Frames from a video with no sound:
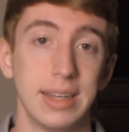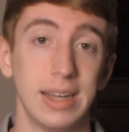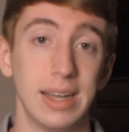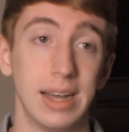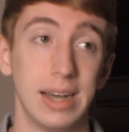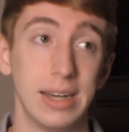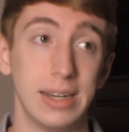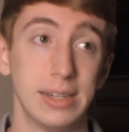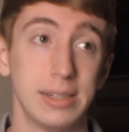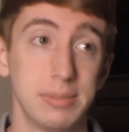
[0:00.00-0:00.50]

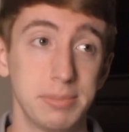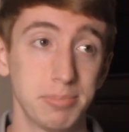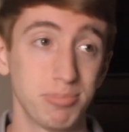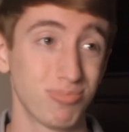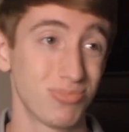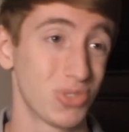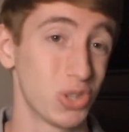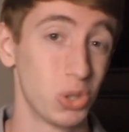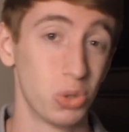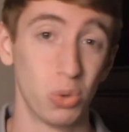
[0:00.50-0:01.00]

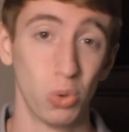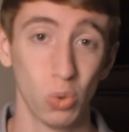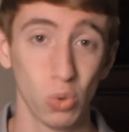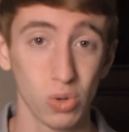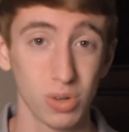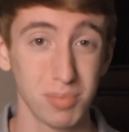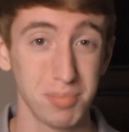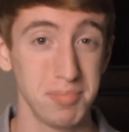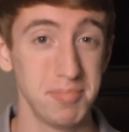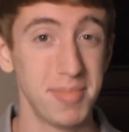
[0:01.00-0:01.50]

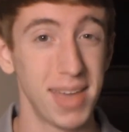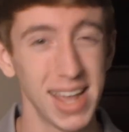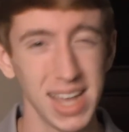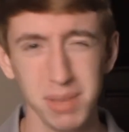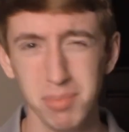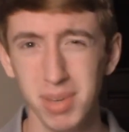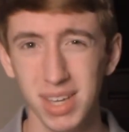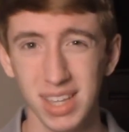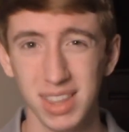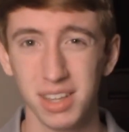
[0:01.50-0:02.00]
Or
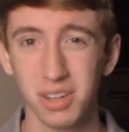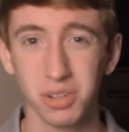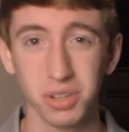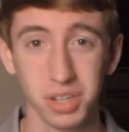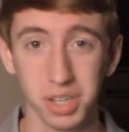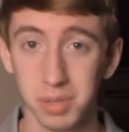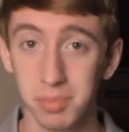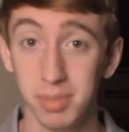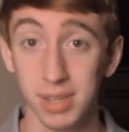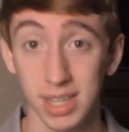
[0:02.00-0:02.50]
maybe there
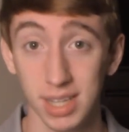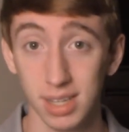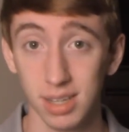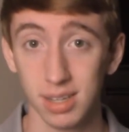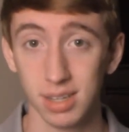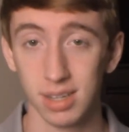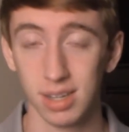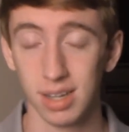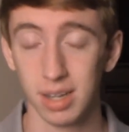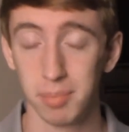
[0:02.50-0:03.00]
could be
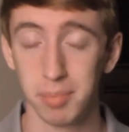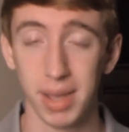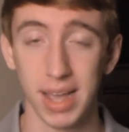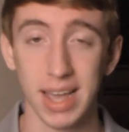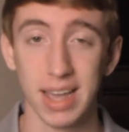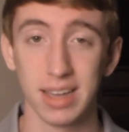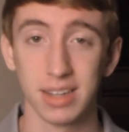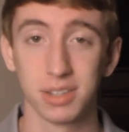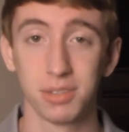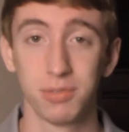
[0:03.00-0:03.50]
a
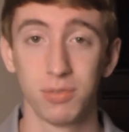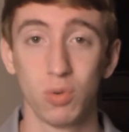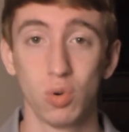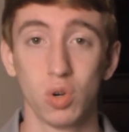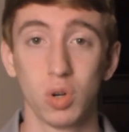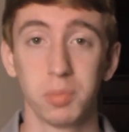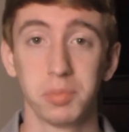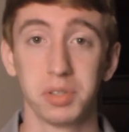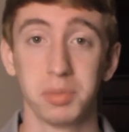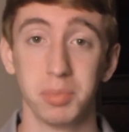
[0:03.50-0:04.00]
pact
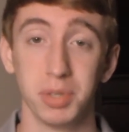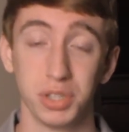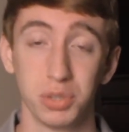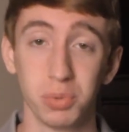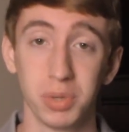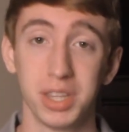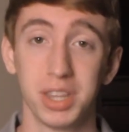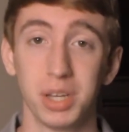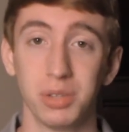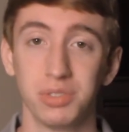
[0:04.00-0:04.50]
formed
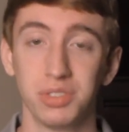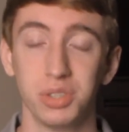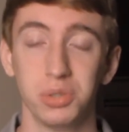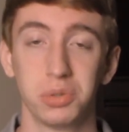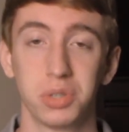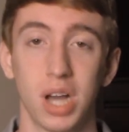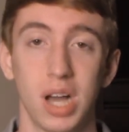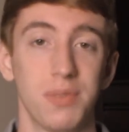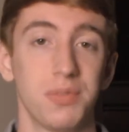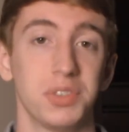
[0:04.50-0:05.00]
between those 2
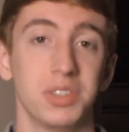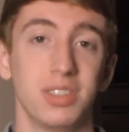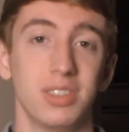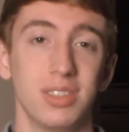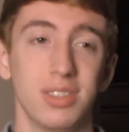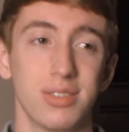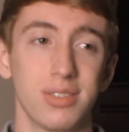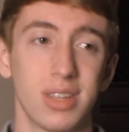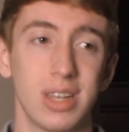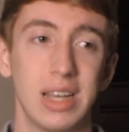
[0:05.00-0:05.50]

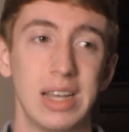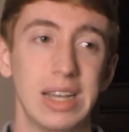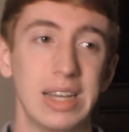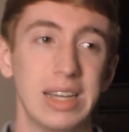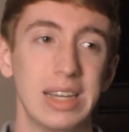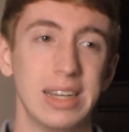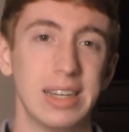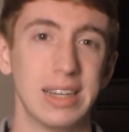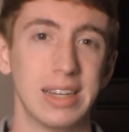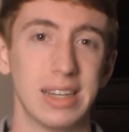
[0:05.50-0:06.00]
conferences.
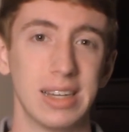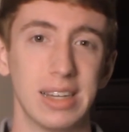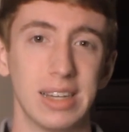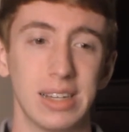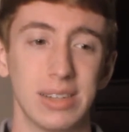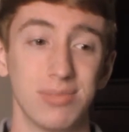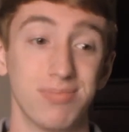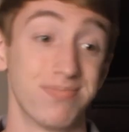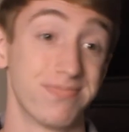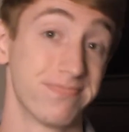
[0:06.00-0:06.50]

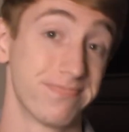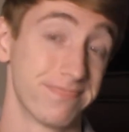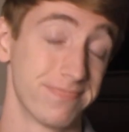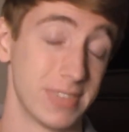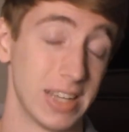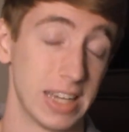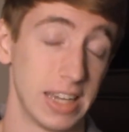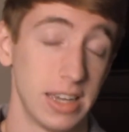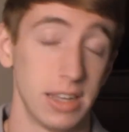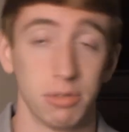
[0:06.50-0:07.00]

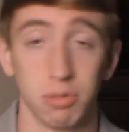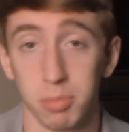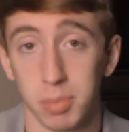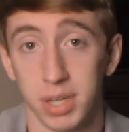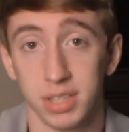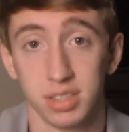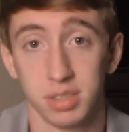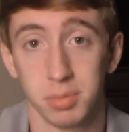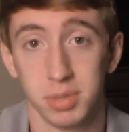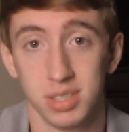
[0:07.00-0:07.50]
Again,
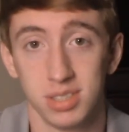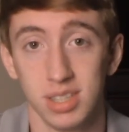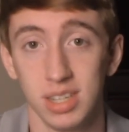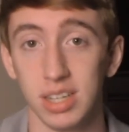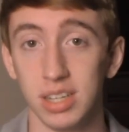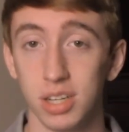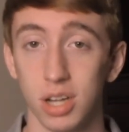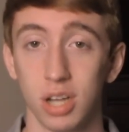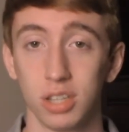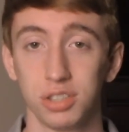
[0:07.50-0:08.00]
remains to be
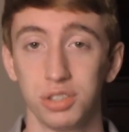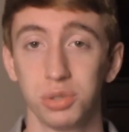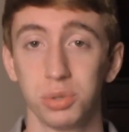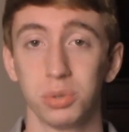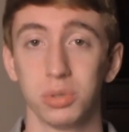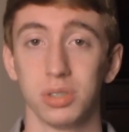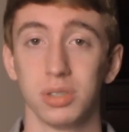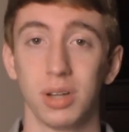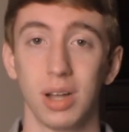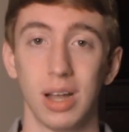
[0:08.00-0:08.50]
seen. Not
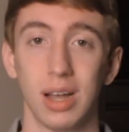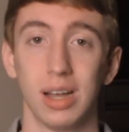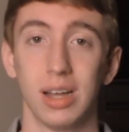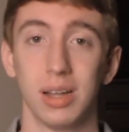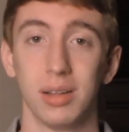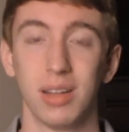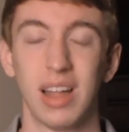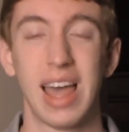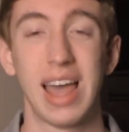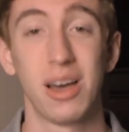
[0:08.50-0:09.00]
sure
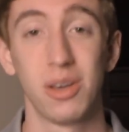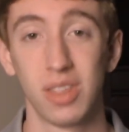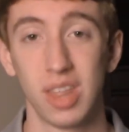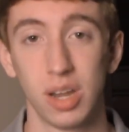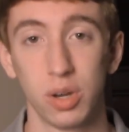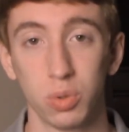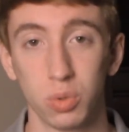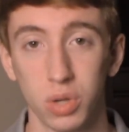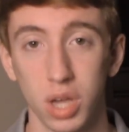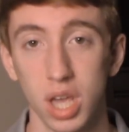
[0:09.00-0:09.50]
how
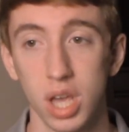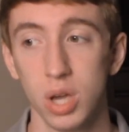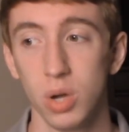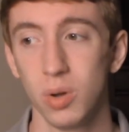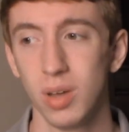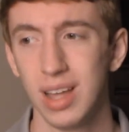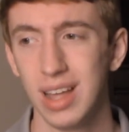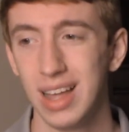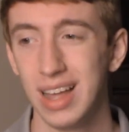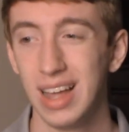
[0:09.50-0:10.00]
that'll
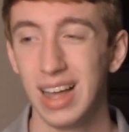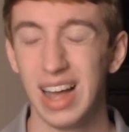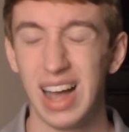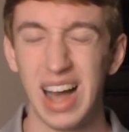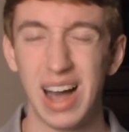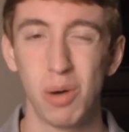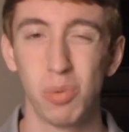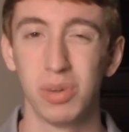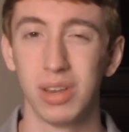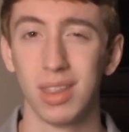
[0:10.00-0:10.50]
go.
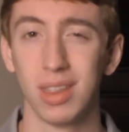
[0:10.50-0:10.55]
I would